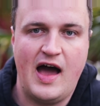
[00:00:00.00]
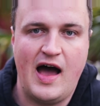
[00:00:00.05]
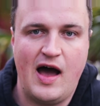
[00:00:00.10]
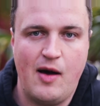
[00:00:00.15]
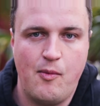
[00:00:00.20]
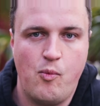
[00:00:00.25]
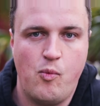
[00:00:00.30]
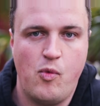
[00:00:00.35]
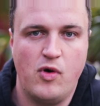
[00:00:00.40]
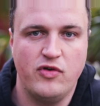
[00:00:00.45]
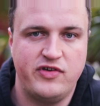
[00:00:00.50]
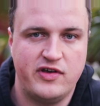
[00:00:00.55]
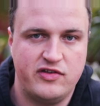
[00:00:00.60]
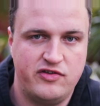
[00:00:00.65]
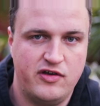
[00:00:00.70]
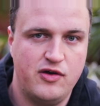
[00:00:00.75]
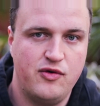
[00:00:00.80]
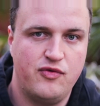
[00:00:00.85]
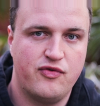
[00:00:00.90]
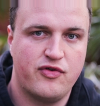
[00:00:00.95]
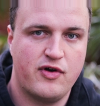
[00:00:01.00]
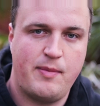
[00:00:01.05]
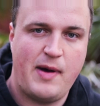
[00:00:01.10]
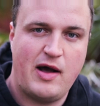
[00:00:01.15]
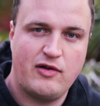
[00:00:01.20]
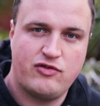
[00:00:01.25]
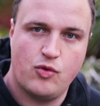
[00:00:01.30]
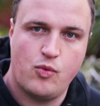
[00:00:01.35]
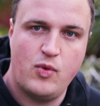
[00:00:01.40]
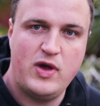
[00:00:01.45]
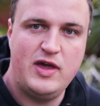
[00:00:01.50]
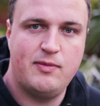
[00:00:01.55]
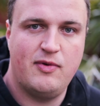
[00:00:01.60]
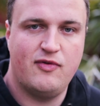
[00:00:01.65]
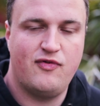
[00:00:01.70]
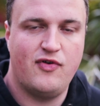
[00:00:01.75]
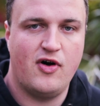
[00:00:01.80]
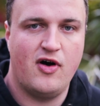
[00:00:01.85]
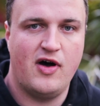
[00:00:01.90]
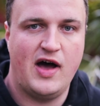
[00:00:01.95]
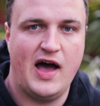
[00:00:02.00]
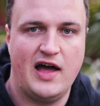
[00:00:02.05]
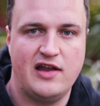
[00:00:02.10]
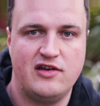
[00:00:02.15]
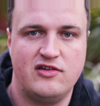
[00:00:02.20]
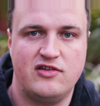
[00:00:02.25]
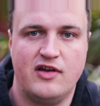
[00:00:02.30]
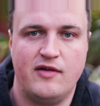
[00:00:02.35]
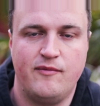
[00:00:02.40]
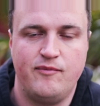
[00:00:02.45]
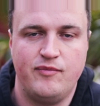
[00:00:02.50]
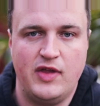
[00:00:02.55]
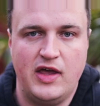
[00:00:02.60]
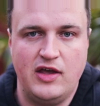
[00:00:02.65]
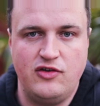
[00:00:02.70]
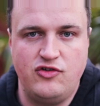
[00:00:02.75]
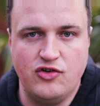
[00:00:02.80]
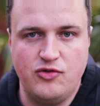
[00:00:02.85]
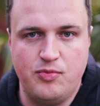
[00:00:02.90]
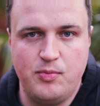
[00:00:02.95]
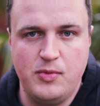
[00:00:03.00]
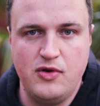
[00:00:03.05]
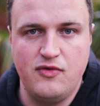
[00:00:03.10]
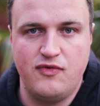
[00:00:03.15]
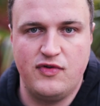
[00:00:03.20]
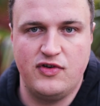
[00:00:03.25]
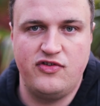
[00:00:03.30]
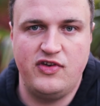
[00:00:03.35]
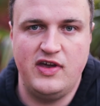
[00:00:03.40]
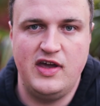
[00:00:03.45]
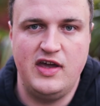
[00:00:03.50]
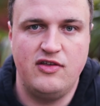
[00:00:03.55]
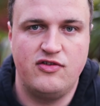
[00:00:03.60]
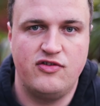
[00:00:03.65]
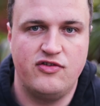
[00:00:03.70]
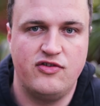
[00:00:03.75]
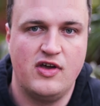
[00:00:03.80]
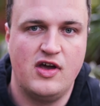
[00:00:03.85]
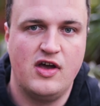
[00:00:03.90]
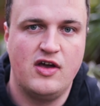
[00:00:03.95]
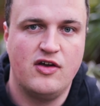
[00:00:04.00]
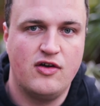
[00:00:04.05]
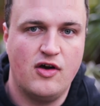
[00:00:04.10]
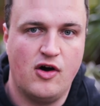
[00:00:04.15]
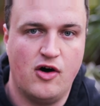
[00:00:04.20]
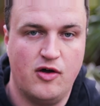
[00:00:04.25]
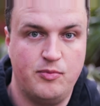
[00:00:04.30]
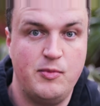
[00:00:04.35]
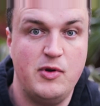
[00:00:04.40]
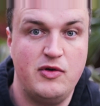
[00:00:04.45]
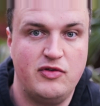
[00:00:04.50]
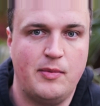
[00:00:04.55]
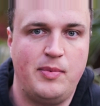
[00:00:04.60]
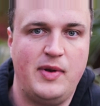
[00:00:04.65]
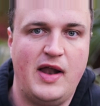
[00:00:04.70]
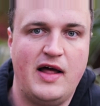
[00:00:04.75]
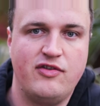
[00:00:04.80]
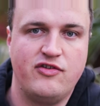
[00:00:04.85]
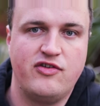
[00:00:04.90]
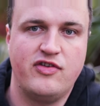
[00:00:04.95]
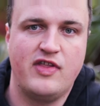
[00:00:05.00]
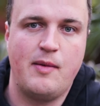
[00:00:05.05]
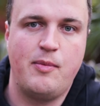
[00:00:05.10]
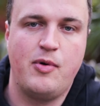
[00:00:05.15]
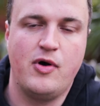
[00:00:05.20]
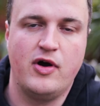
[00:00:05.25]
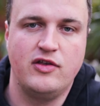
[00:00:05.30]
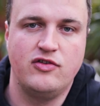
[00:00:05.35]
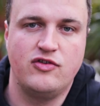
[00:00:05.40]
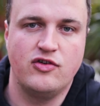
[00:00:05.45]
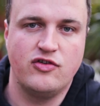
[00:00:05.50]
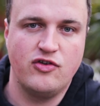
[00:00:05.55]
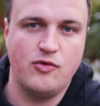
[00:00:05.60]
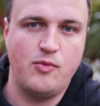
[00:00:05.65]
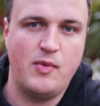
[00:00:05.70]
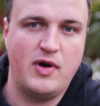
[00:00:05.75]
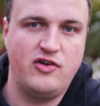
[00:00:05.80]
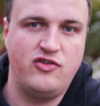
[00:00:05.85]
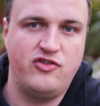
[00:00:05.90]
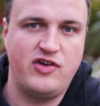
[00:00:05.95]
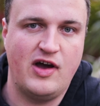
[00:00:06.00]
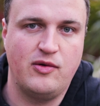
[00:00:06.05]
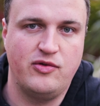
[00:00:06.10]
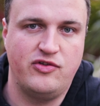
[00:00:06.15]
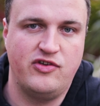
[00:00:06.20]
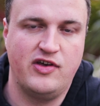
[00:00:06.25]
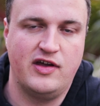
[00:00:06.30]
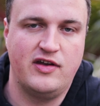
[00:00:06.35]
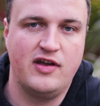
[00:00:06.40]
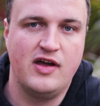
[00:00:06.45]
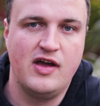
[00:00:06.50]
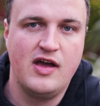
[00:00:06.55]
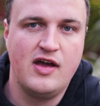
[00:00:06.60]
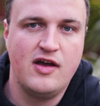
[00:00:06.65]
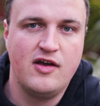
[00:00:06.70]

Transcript: What I do for about a week beforehand is just move the seeds, or move the plants at that point, to somewhere sheltered.